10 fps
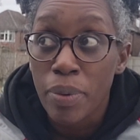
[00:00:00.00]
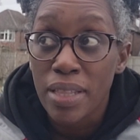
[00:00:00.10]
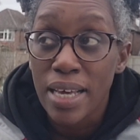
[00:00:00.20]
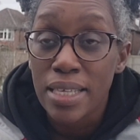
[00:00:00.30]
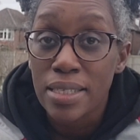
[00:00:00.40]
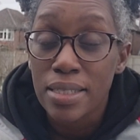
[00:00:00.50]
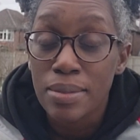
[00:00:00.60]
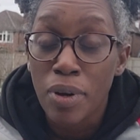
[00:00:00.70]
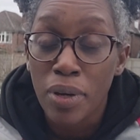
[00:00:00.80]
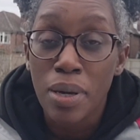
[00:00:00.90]
is
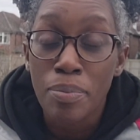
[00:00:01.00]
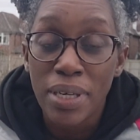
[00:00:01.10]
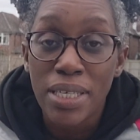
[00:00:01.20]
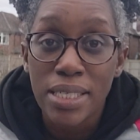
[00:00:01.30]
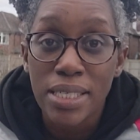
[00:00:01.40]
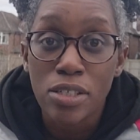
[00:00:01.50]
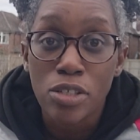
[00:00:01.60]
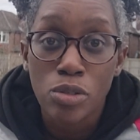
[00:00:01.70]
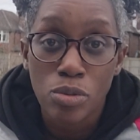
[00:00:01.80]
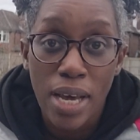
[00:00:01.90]
my ability to
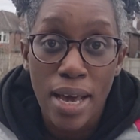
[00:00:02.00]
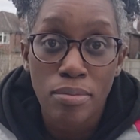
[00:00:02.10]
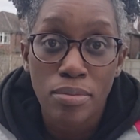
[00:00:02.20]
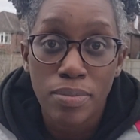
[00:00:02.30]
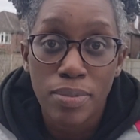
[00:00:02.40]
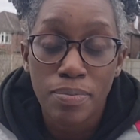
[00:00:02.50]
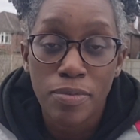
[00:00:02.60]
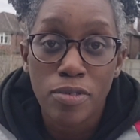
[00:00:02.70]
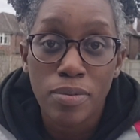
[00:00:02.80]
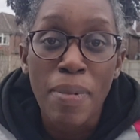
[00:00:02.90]
sort out
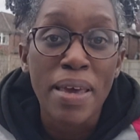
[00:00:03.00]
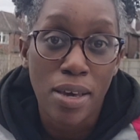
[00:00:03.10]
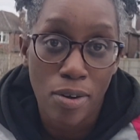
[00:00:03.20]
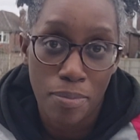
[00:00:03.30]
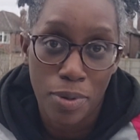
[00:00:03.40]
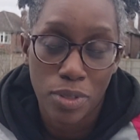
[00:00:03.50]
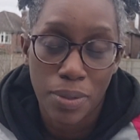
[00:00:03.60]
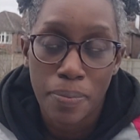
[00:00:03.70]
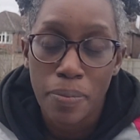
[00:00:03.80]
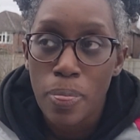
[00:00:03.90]
making compost.
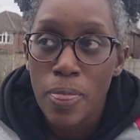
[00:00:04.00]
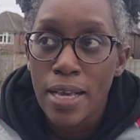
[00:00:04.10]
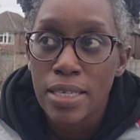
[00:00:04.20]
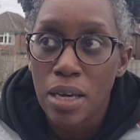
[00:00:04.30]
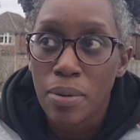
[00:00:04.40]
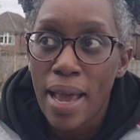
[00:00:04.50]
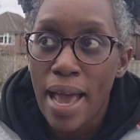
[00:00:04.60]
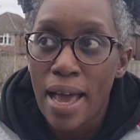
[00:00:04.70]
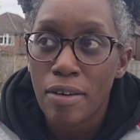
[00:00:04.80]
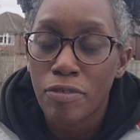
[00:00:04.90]
So I
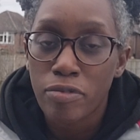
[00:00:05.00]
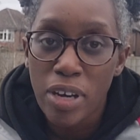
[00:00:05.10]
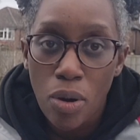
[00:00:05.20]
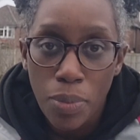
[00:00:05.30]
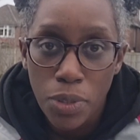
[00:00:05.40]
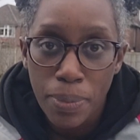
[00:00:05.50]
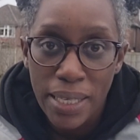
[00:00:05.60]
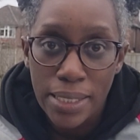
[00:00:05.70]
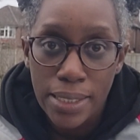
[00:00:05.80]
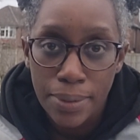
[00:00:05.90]
have 3 compost
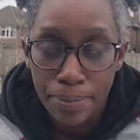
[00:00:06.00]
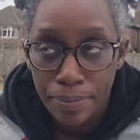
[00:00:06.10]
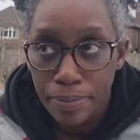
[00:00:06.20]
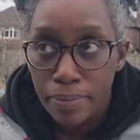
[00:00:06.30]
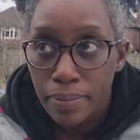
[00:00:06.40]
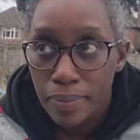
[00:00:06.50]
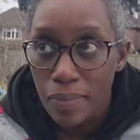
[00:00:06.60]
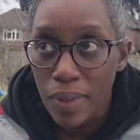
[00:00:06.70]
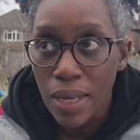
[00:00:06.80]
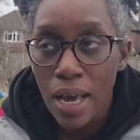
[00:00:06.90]
bins,
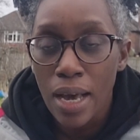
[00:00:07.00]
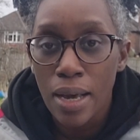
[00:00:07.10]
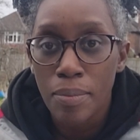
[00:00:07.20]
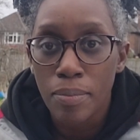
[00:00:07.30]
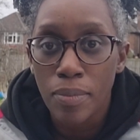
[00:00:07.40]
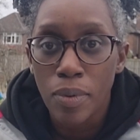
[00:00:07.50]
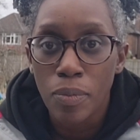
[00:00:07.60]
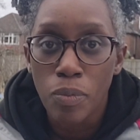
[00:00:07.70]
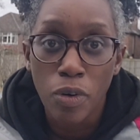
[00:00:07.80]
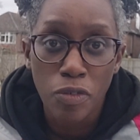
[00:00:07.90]

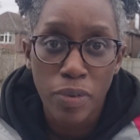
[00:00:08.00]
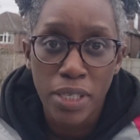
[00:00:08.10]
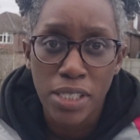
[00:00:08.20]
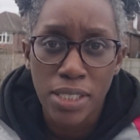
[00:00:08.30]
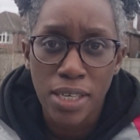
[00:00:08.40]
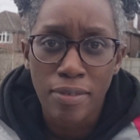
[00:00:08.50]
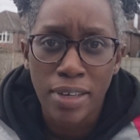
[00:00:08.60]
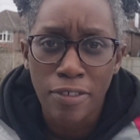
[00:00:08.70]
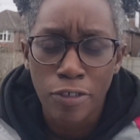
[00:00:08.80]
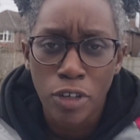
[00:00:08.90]
one of which is
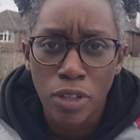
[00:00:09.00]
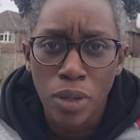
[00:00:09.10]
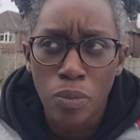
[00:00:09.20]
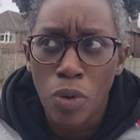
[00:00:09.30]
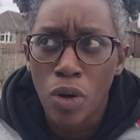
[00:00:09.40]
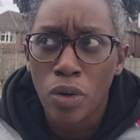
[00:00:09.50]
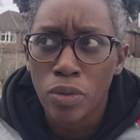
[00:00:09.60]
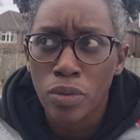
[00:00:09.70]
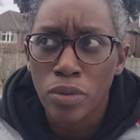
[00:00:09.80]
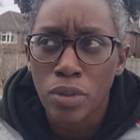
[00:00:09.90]
currently full,
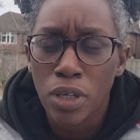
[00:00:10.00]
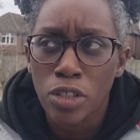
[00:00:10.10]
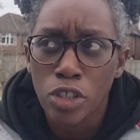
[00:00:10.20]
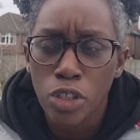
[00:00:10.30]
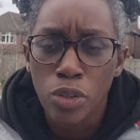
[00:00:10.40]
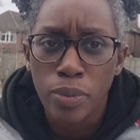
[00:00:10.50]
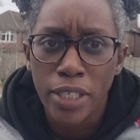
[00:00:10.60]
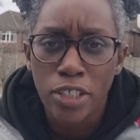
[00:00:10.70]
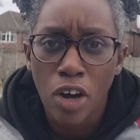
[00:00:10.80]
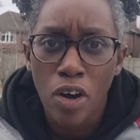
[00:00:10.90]
1 and 2
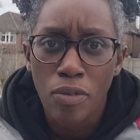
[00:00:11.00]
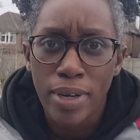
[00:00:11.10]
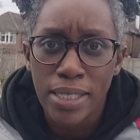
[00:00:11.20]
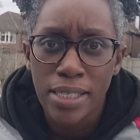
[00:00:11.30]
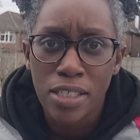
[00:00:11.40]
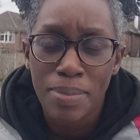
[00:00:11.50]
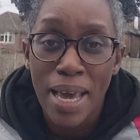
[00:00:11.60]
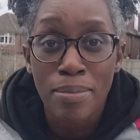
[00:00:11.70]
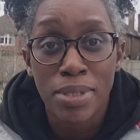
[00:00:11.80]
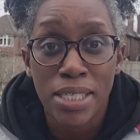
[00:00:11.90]
which are ready to be
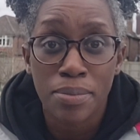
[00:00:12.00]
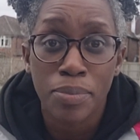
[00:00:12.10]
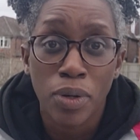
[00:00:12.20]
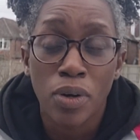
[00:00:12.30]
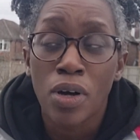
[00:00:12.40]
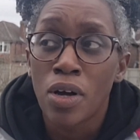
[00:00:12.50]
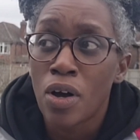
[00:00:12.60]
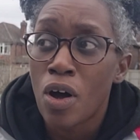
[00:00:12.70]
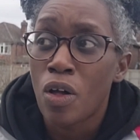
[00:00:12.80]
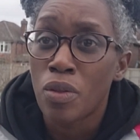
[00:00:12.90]
emptied and put
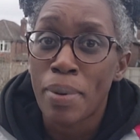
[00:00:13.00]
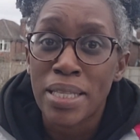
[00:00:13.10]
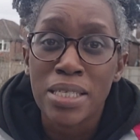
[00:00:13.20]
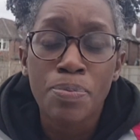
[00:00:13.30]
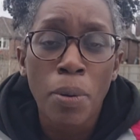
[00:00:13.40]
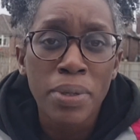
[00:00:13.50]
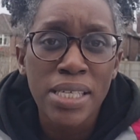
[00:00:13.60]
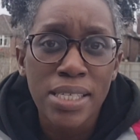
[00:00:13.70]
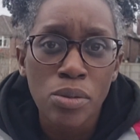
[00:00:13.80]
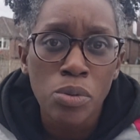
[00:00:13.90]
on the beds. It's probably
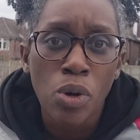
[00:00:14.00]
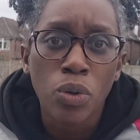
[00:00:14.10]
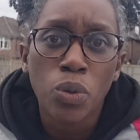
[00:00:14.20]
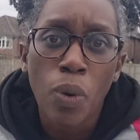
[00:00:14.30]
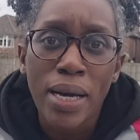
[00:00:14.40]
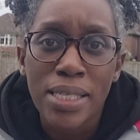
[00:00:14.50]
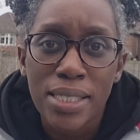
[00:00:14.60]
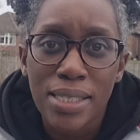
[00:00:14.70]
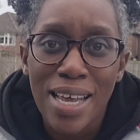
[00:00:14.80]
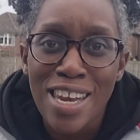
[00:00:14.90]
still not
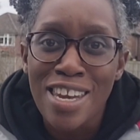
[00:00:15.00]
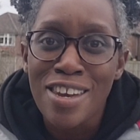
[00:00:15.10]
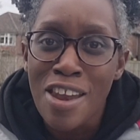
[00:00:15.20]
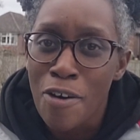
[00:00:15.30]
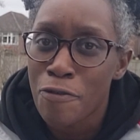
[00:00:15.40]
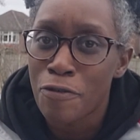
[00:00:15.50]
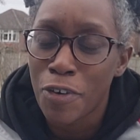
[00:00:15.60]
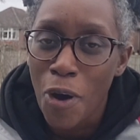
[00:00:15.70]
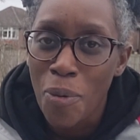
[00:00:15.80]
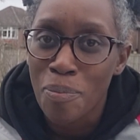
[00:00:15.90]
quite enough
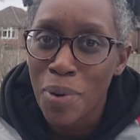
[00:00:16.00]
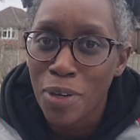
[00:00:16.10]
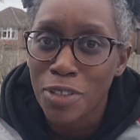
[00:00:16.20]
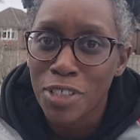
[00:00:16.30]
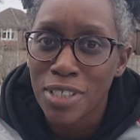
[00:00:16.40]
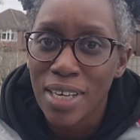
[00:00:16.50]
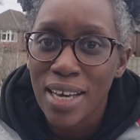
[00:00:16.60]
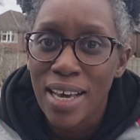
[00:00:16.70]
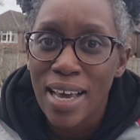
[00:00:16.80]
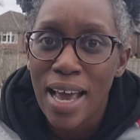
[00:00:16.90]
compost
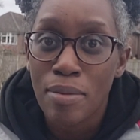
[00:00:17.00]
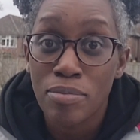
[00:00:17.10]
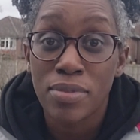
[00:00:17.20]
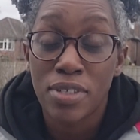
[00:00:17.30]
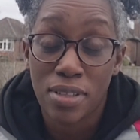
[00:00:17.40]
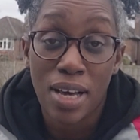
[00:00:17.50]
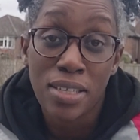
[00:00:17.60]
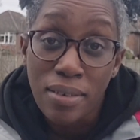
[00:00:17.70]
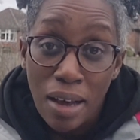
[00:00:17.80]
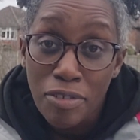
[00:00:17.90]
so that I
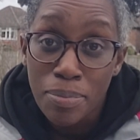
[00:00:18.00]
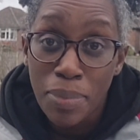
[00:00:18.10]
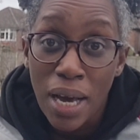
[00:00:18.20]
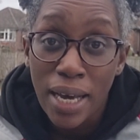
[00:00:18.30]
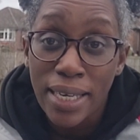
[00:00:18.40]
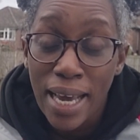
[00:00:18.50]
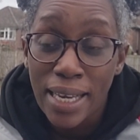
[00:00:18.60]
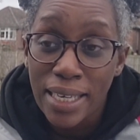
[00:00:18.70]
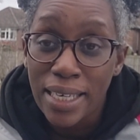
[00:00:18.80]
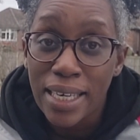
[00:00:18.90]
don't have to buy
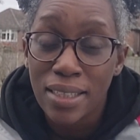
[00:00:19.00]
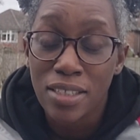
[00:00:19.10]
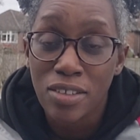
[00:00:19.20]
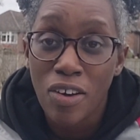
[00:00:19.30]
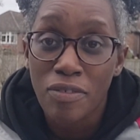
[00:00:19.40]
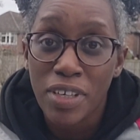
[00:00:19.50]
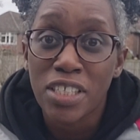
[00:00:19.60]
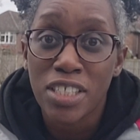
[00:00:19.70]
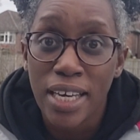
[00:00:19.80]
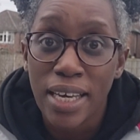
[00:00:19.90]
any at the start of
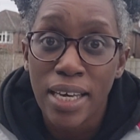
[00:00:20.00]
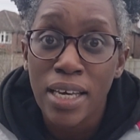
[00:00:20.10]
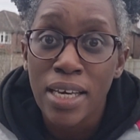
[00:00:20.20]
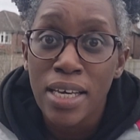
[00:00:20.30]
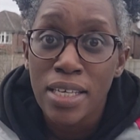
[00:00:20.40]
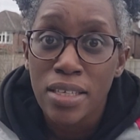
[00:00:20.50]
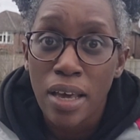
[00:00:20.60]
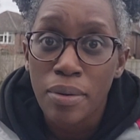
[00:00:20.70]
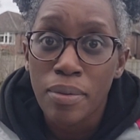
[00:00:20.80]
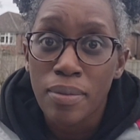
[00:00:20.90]
each year.
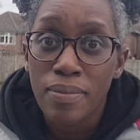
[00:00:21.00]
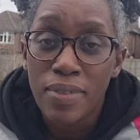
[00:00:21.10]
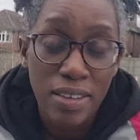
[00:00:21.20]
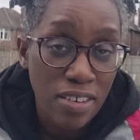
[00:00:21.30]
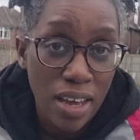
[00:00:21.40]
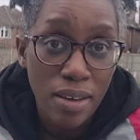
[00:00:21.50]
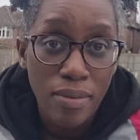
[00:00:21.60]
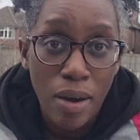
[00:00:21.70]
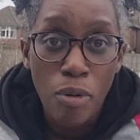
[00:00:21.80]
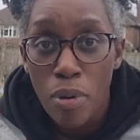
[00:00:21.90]
So this year
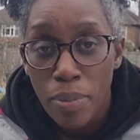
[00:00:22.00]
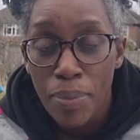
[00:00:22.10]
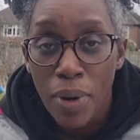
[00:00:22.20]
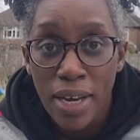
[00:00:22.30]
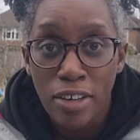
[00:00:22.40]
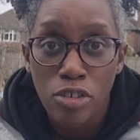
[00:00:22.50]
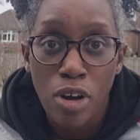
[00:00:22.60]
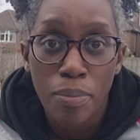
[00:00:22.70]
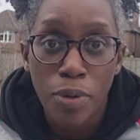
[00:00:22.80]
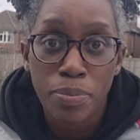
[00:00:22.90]
I will probably put an extra
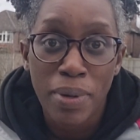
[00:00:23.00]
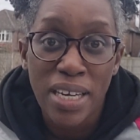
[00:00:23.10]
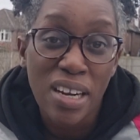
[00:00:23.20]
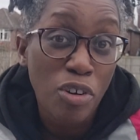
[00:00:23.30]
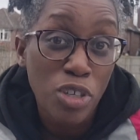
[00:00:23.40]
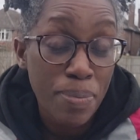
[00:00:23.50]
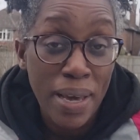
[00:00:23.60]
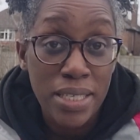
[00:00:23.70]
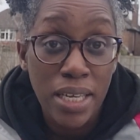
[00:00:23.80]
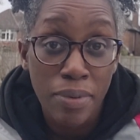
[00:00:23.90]
compost bin in. I've got
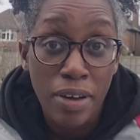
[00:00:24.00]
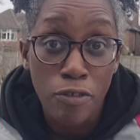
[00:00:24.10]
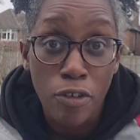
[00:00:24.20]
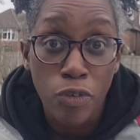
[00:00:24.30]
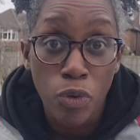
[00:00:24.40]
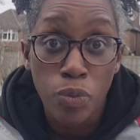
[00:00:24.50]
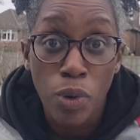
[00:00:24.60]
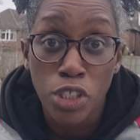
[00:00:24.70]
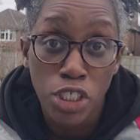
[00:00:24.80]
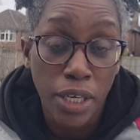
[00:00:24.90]
space anyway for a 4th
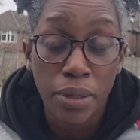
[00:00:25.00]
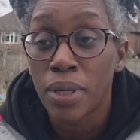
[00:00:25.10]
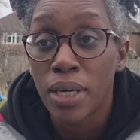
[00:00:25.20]
one, so